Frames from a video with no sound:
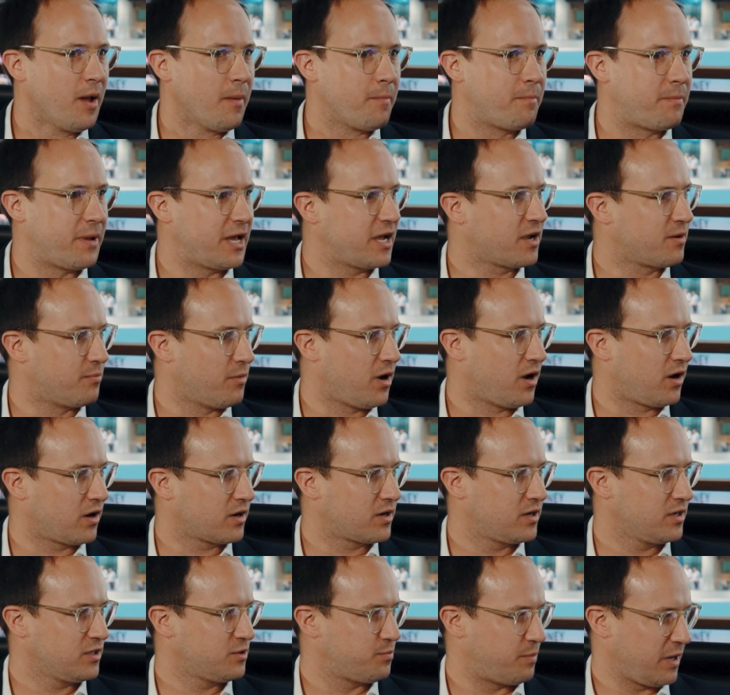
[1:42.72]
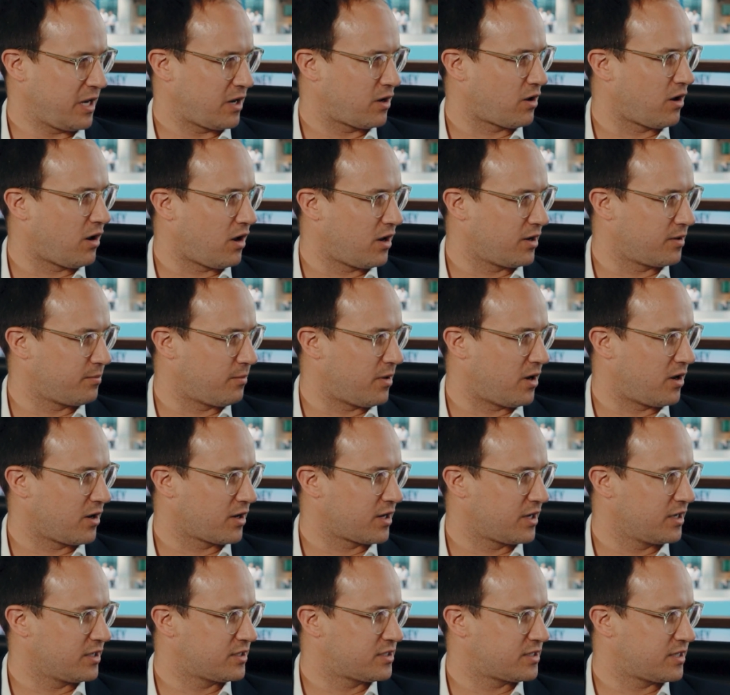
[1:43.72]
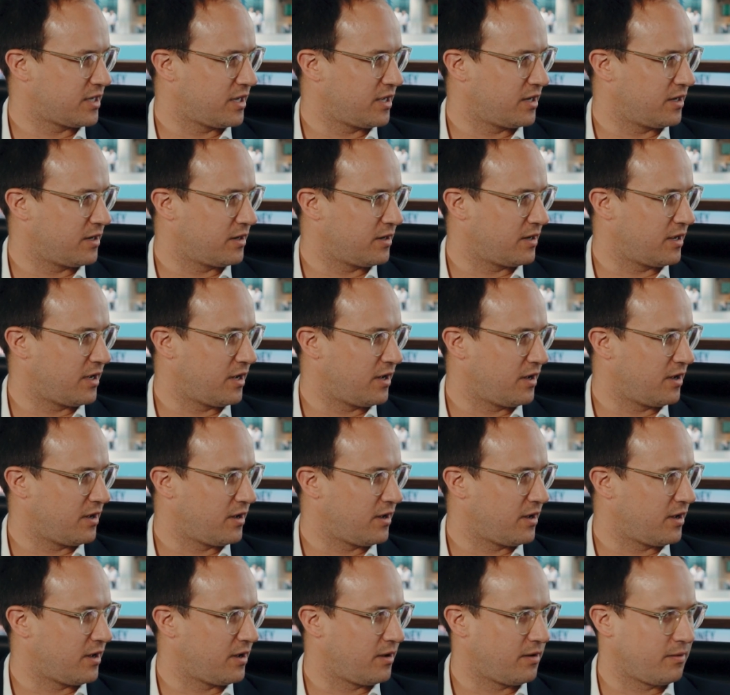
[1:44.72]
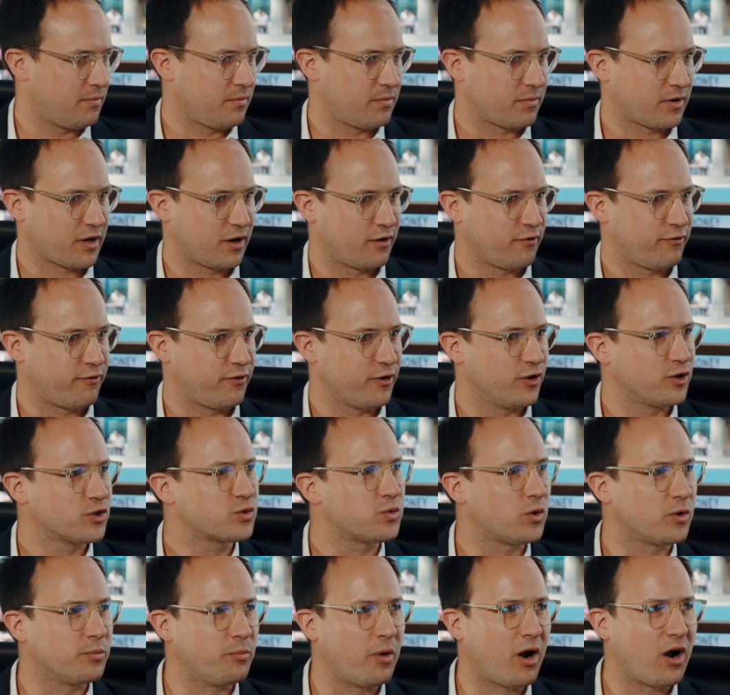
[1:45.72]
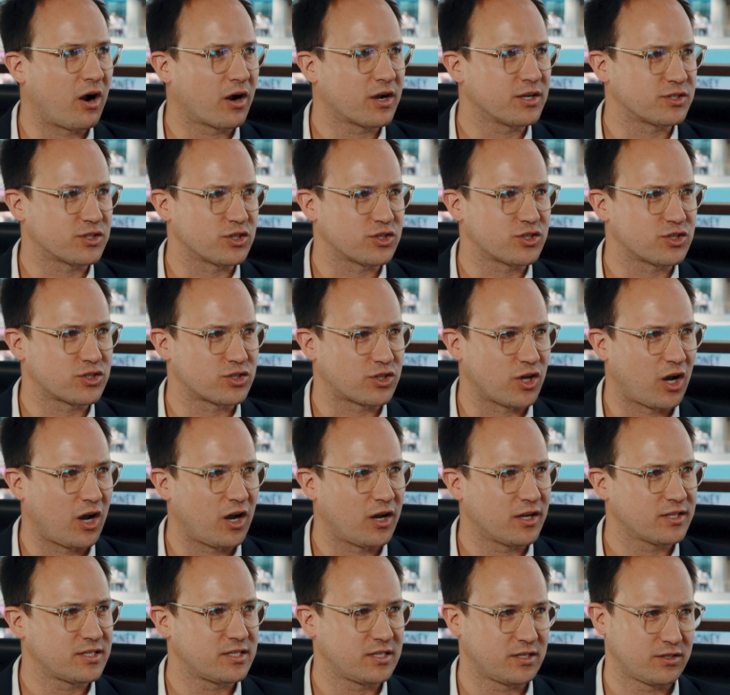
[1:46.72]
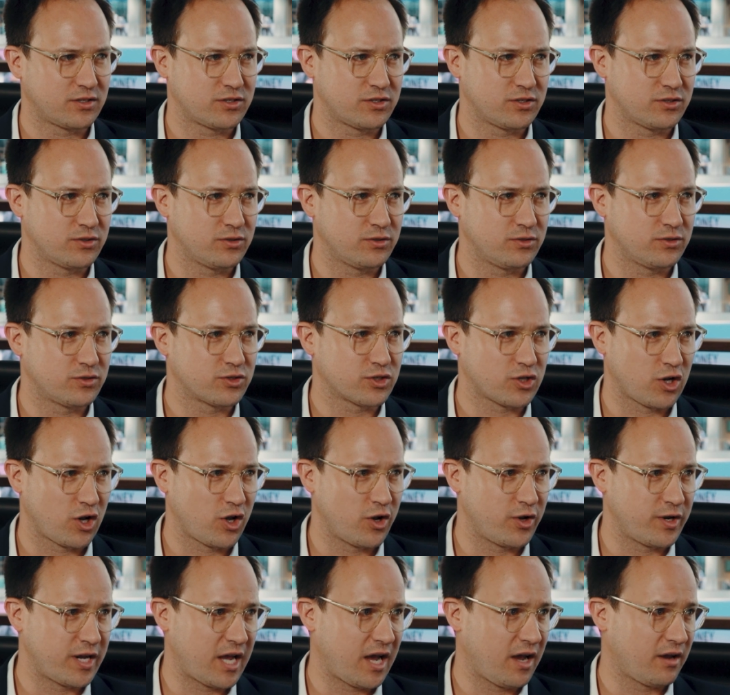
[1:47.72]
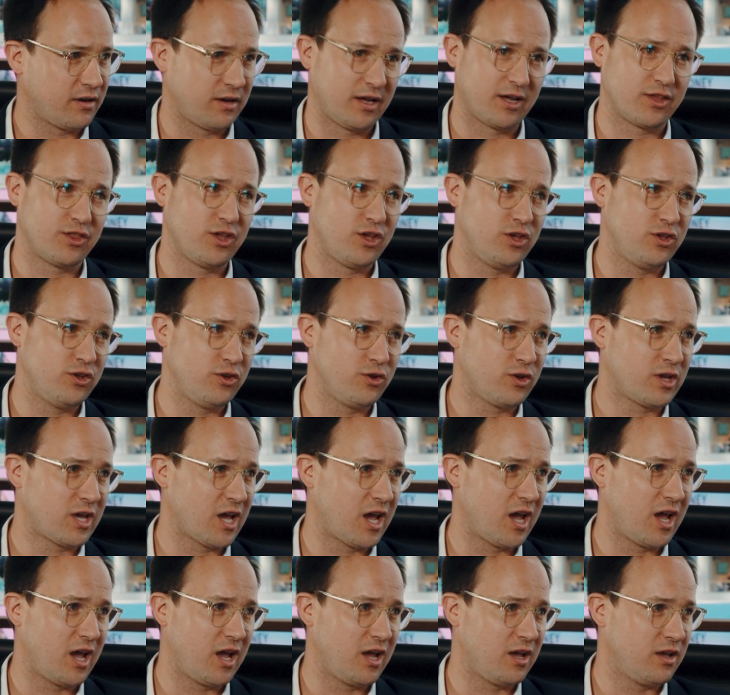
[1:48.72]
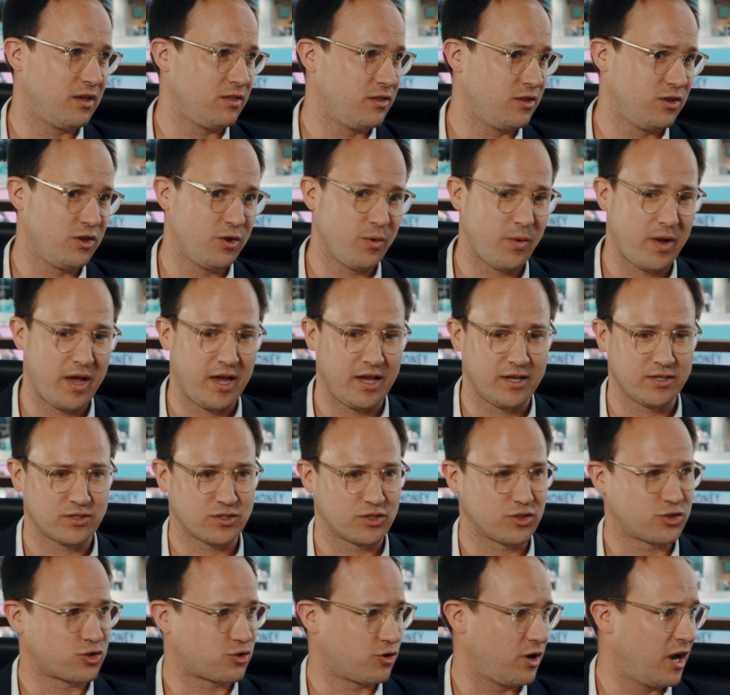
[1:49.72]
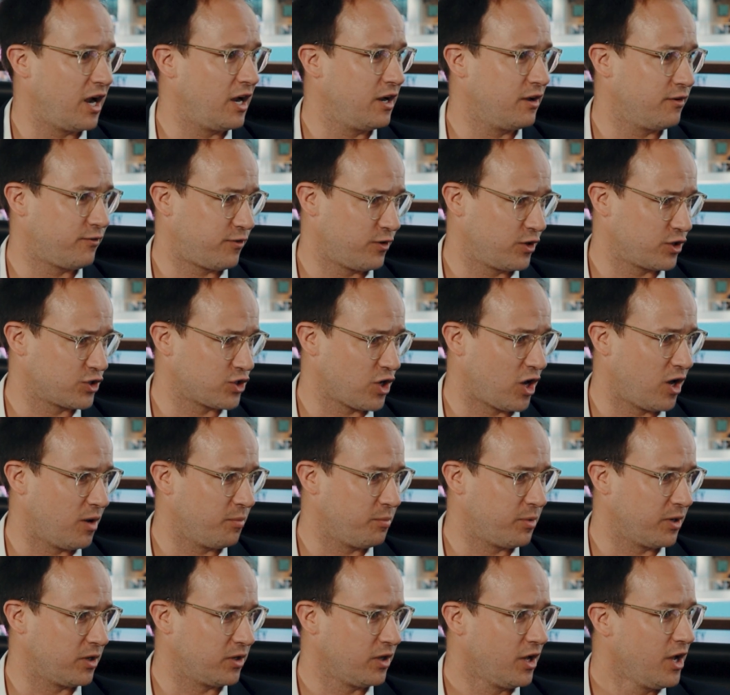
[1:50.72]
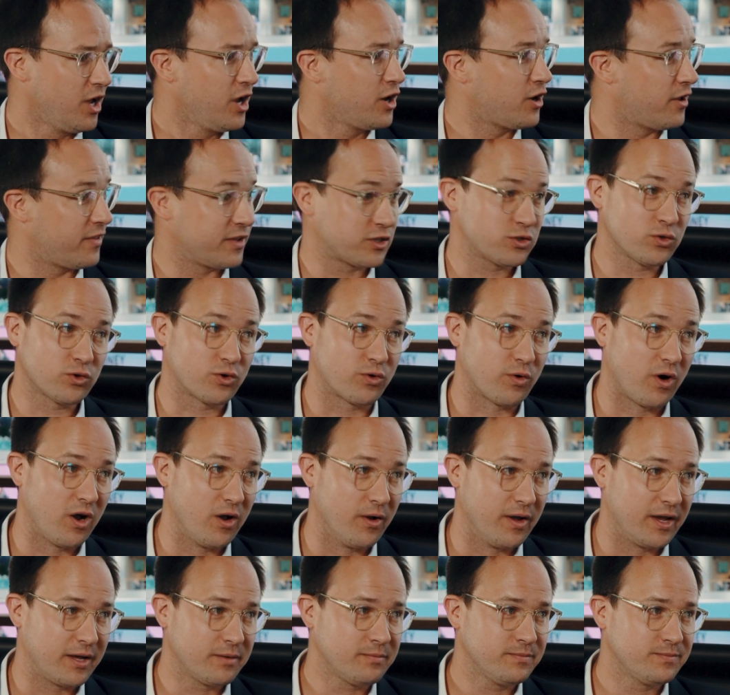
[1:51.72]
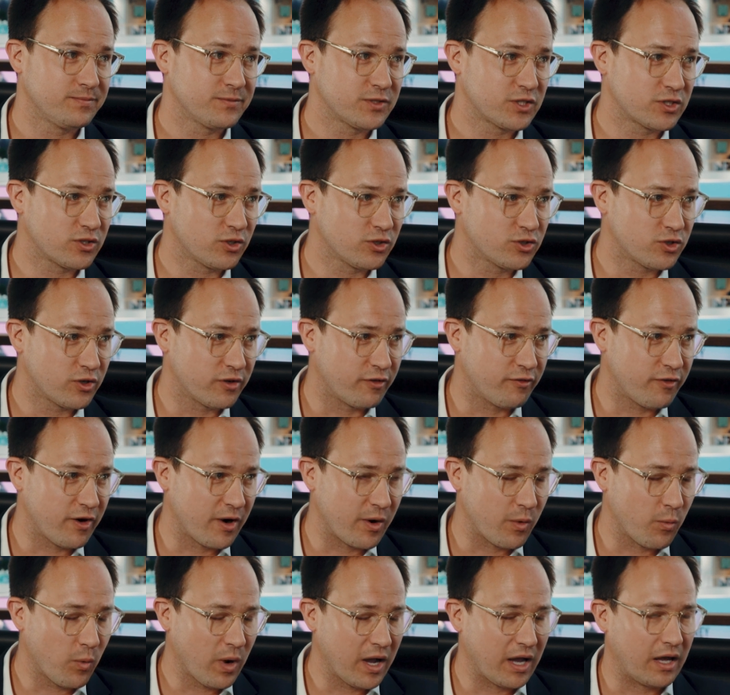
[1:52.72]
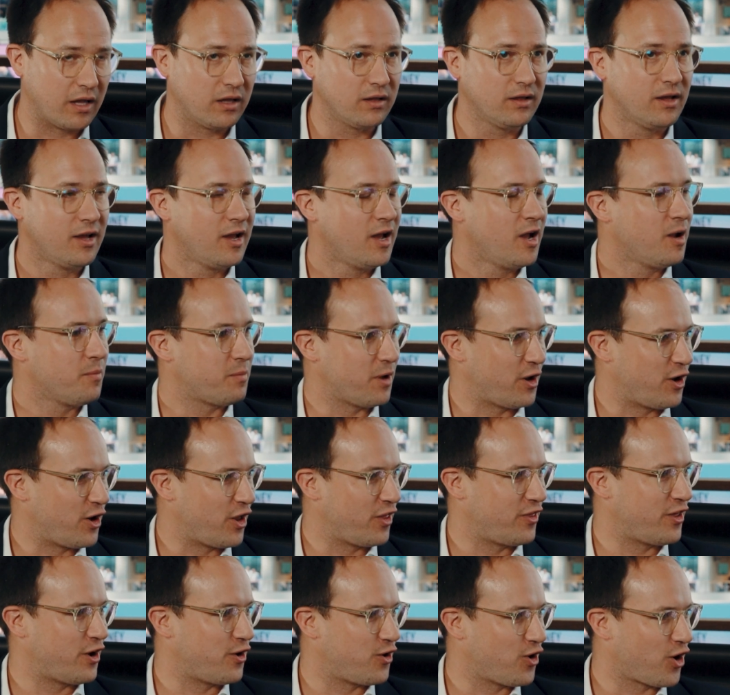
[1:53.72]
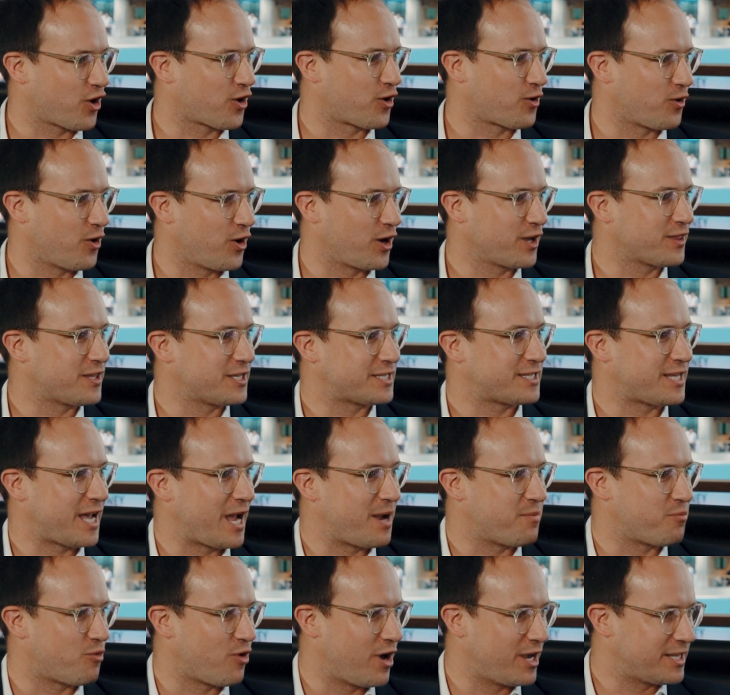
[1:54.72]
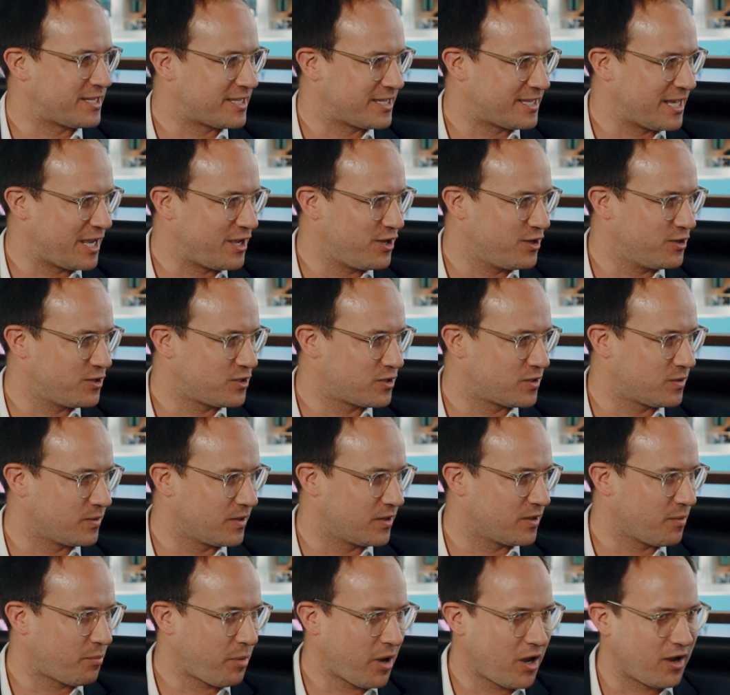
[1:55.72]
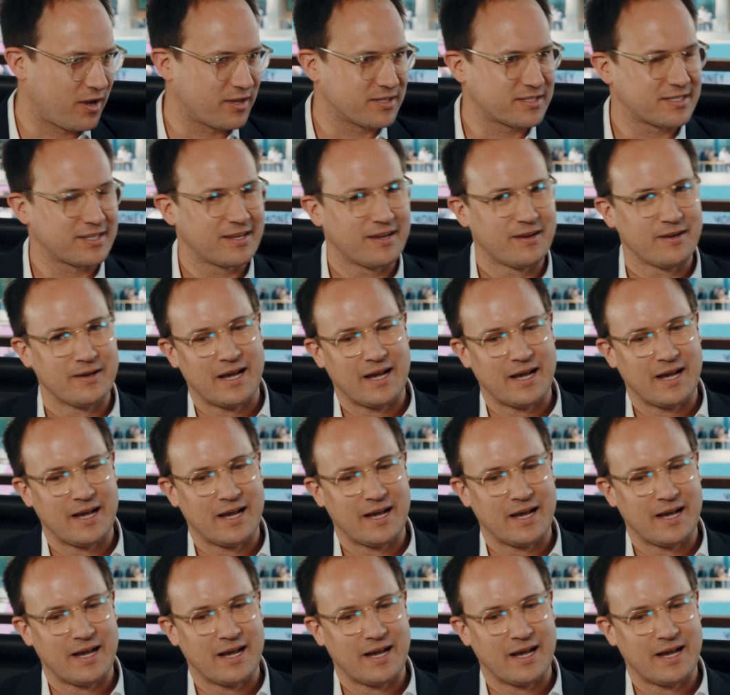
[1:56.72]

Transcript: Big markets, big card markets and kind of first world markets are starting to slow down, like the UK, the US, Australia, for example. They're still growing, still doing very well, but they're not growing at the same rates they used to in the past.